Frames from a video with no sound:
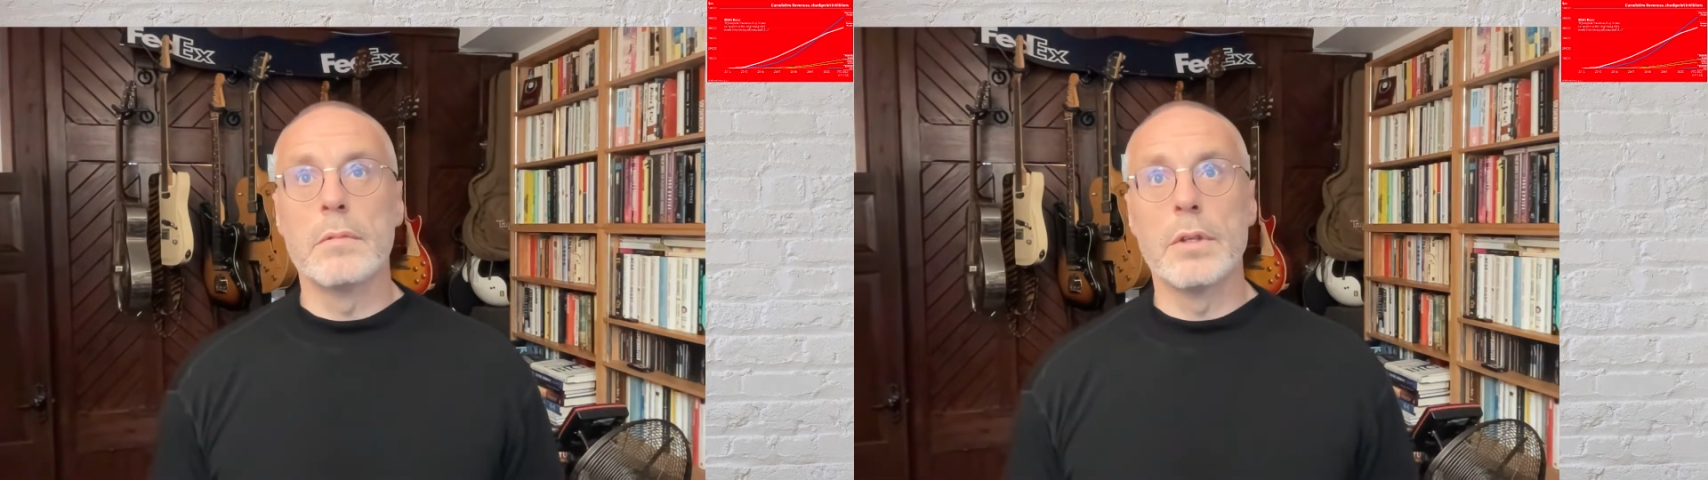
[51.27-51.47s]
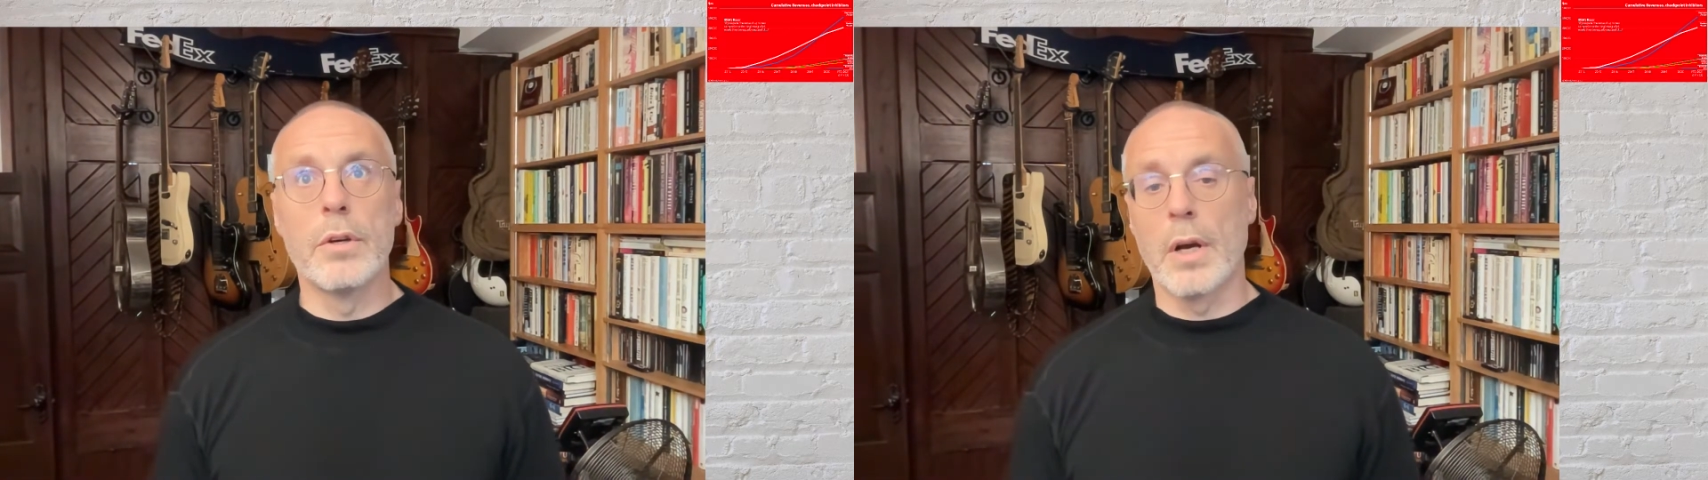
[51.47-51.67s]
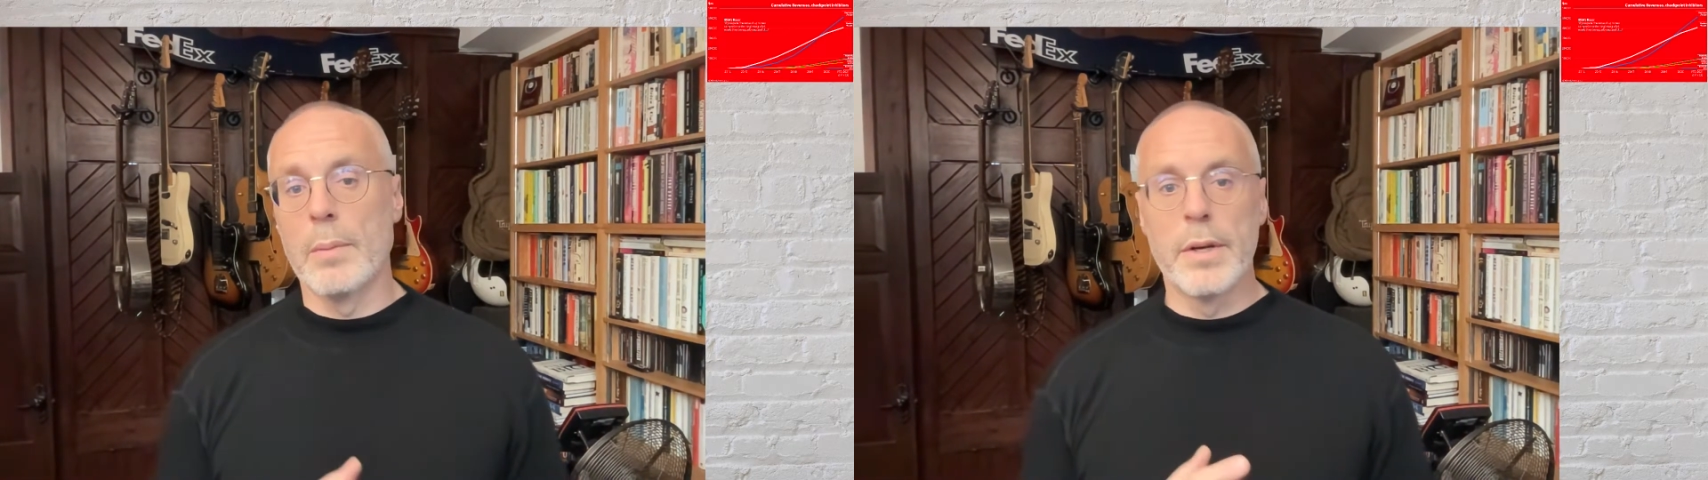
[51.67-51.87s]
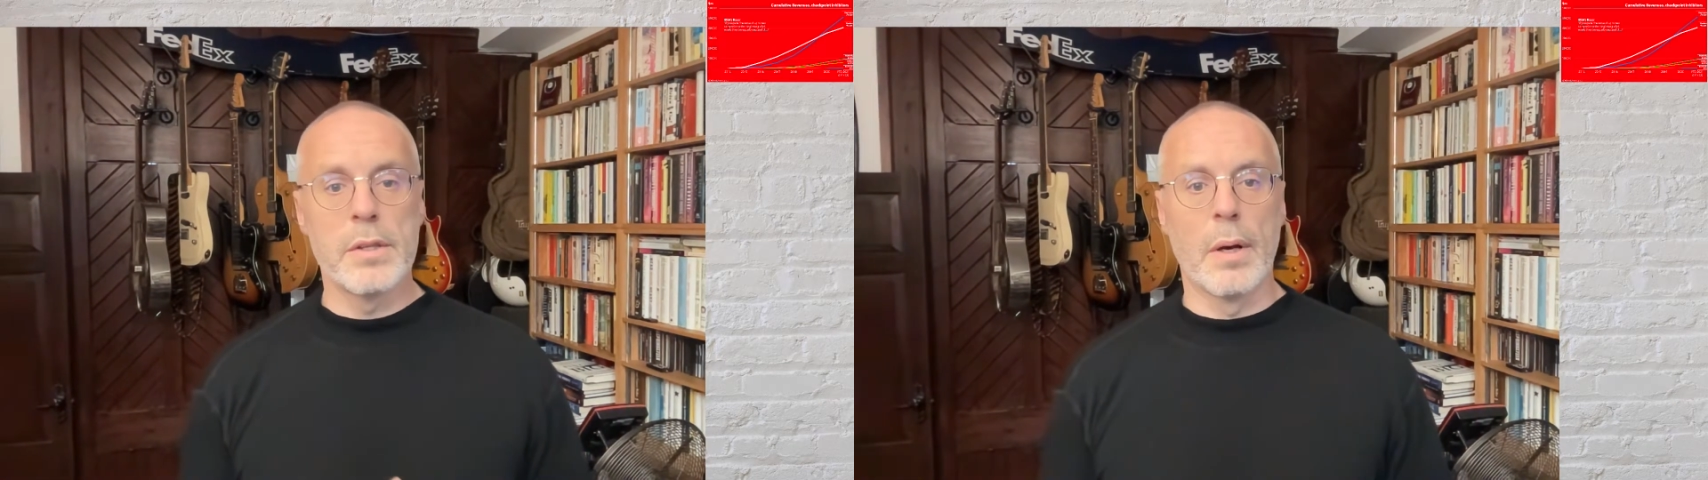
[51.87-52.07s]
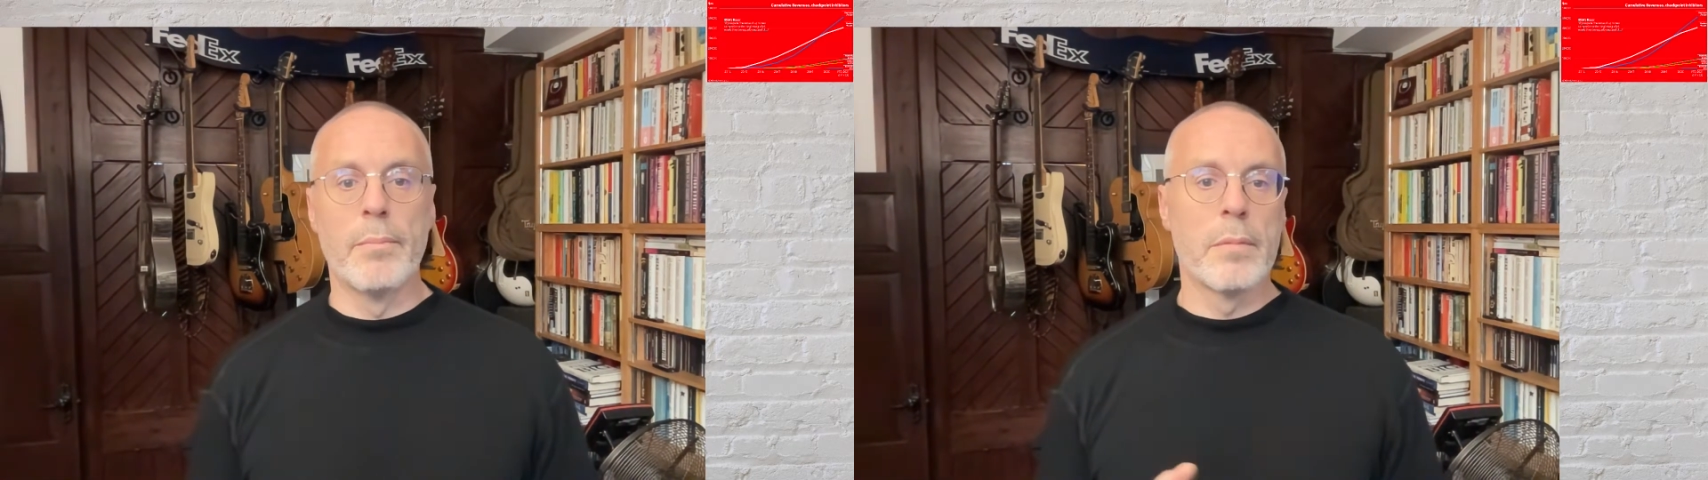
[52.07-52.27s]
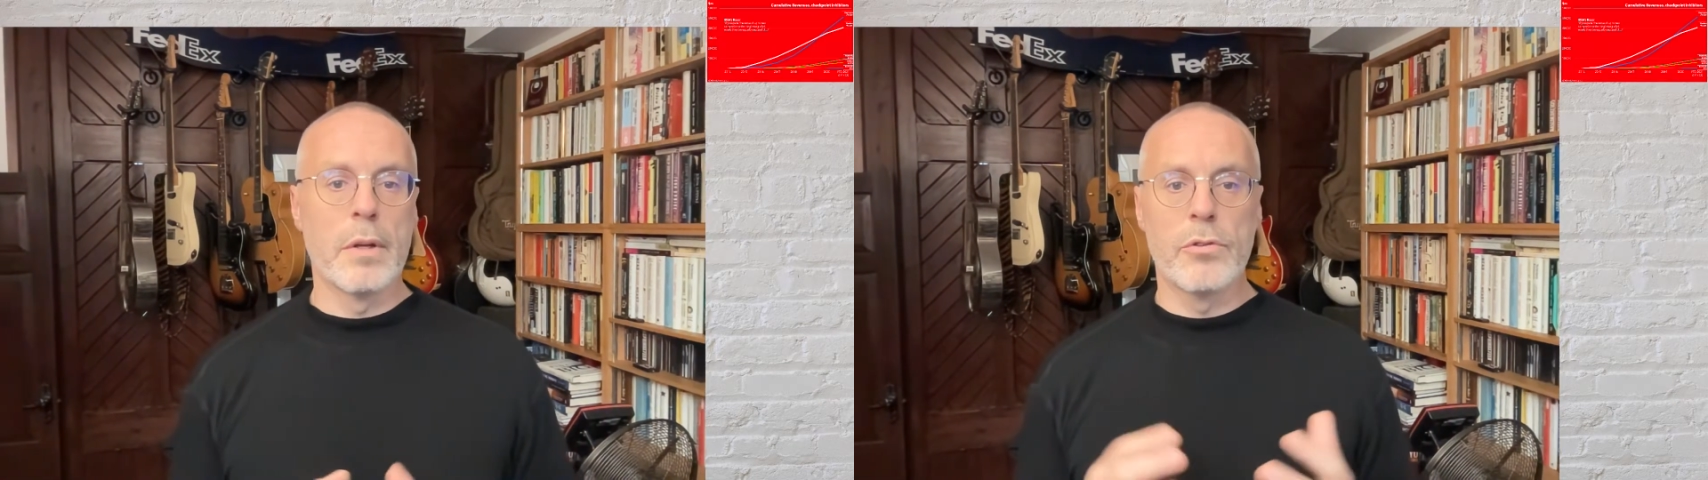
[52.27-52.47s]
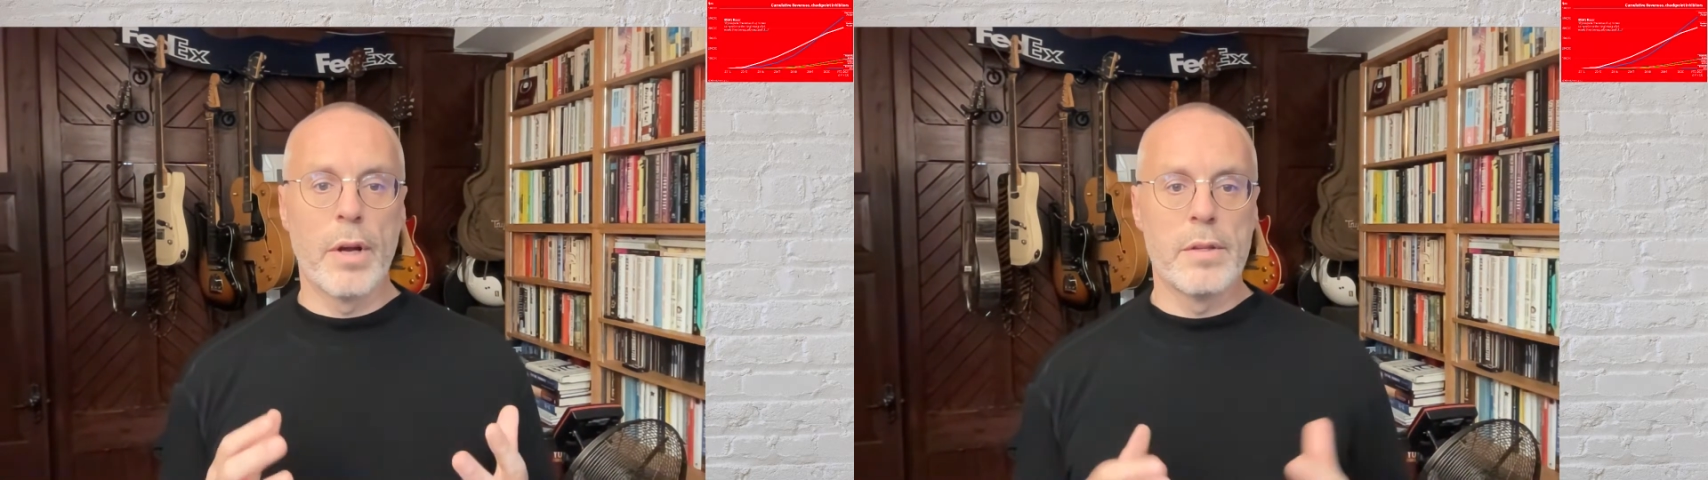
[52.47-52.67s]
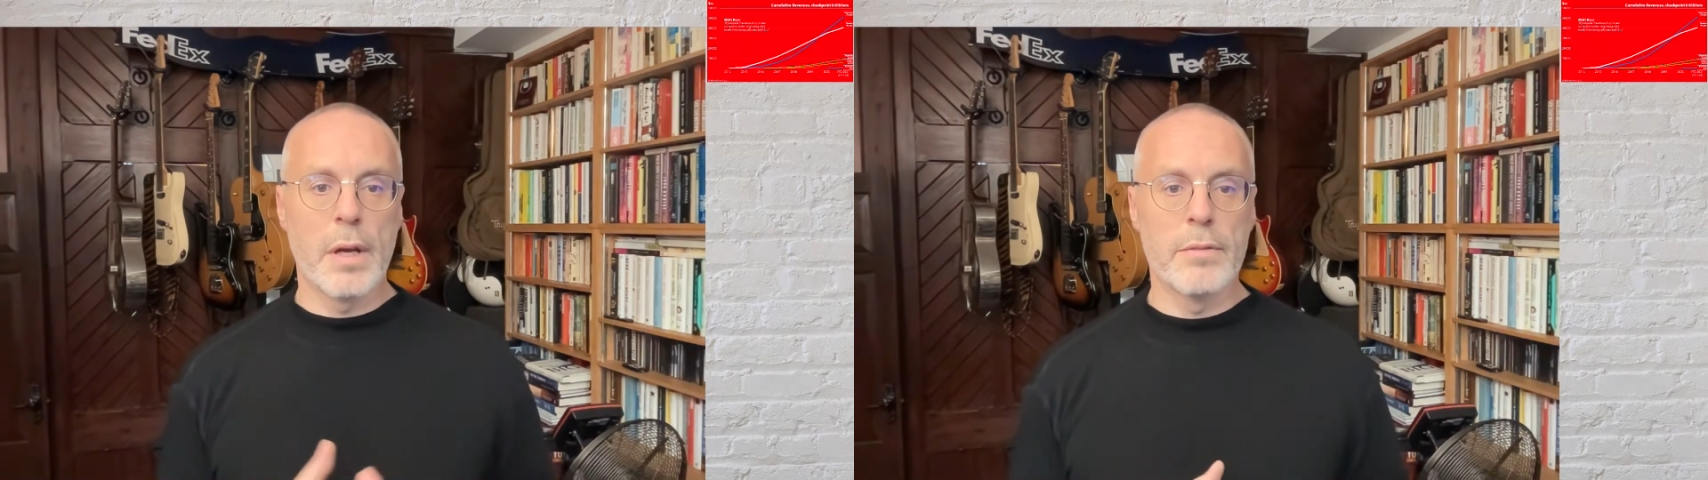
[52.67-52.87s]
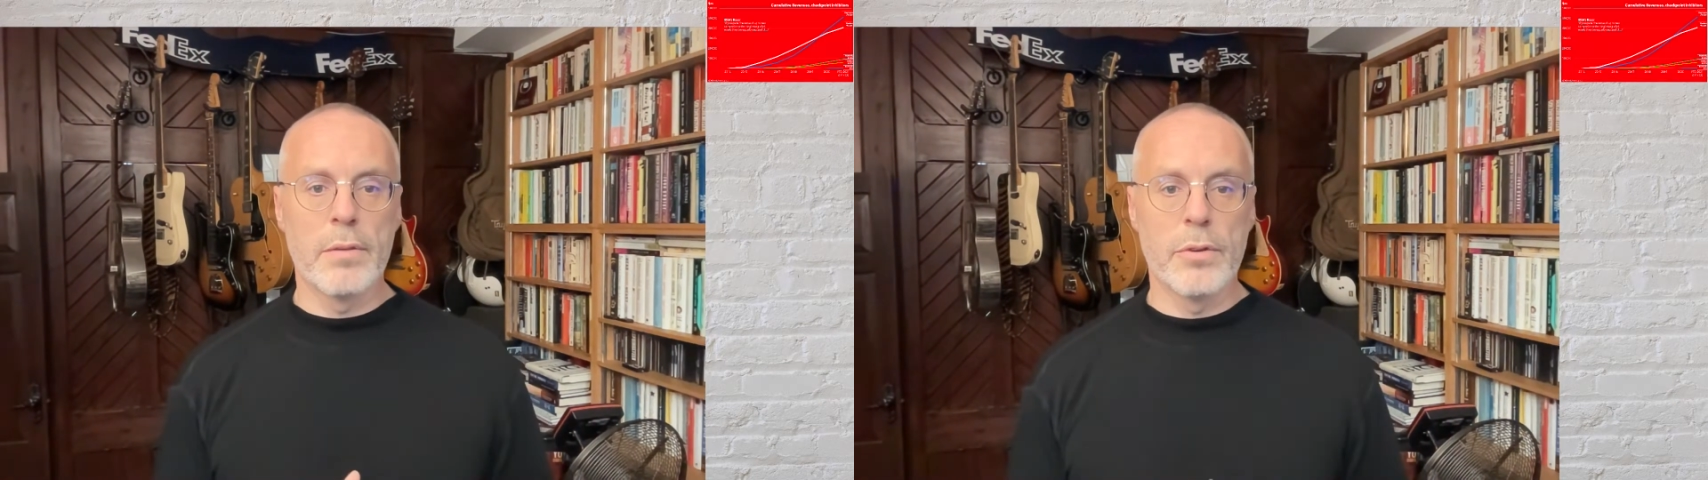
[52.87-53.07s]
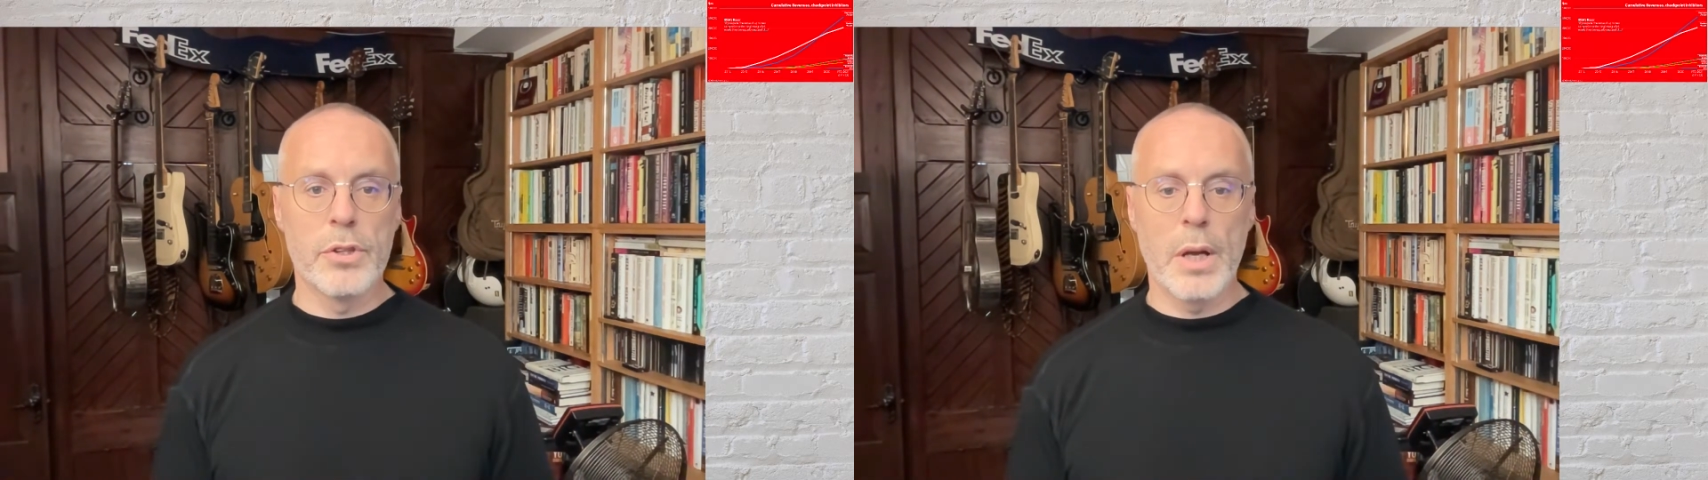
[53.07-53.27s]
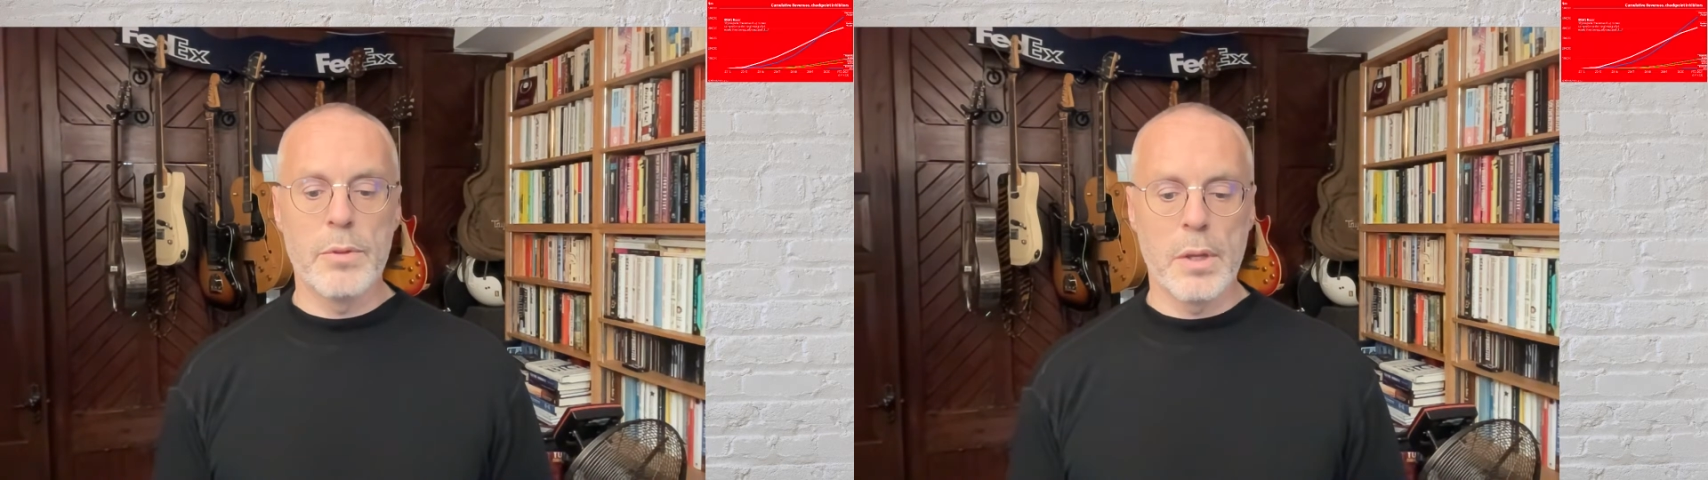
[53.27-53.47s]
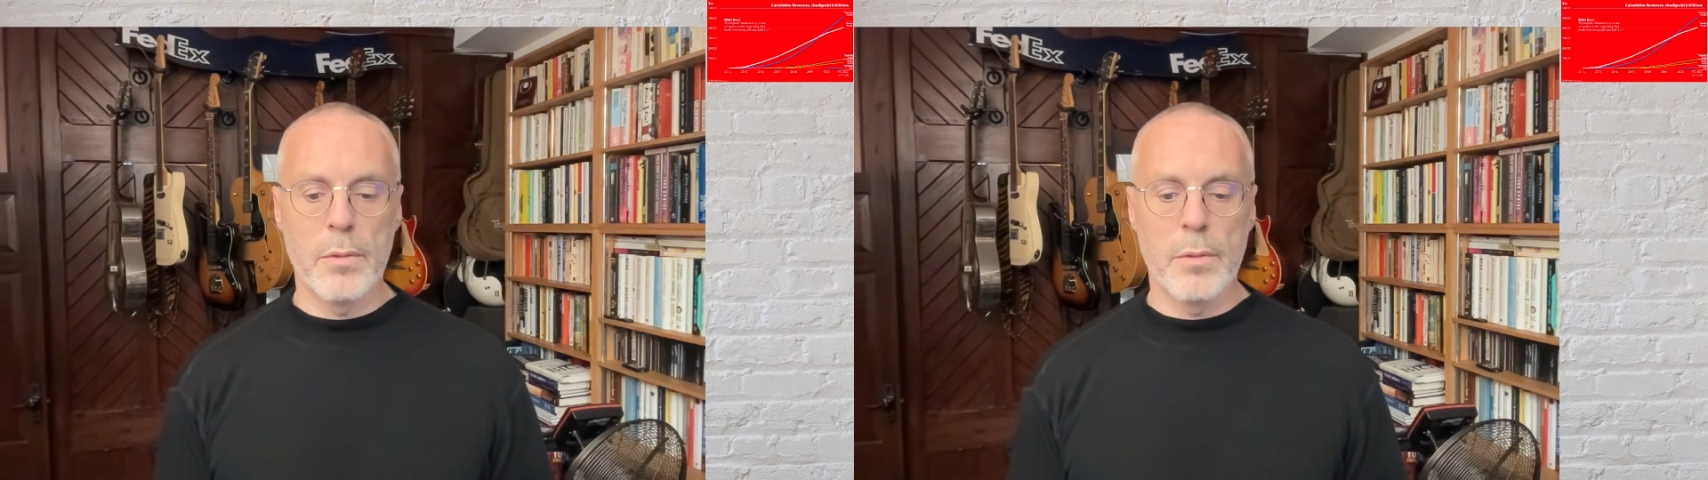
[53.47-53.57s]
You're going to miss some, and trends have different shapes.